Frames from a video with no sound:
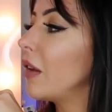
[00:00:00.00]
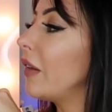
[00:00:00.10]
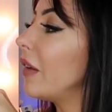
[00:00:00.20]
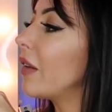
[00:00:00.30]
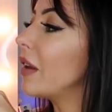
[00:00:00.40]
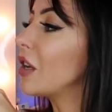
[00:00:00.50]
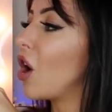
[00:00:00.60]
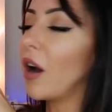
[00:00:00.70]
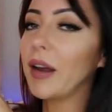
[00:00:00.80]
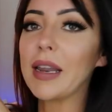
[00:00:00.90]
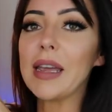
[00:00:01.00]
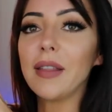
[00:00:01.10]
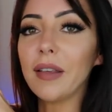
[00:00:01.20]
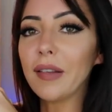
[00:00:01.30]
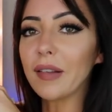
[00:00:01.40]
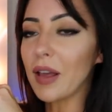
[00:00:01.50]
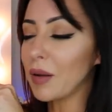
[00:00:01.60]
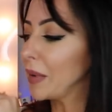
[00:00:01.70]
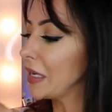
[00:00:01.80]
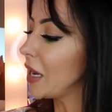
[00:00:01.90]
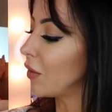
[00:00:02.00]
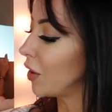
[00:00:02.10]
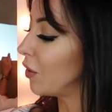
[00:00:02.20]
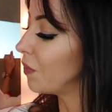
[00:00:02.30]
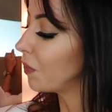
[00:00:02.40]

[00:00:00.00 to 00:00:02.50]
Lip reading: This is entirely, this is like material.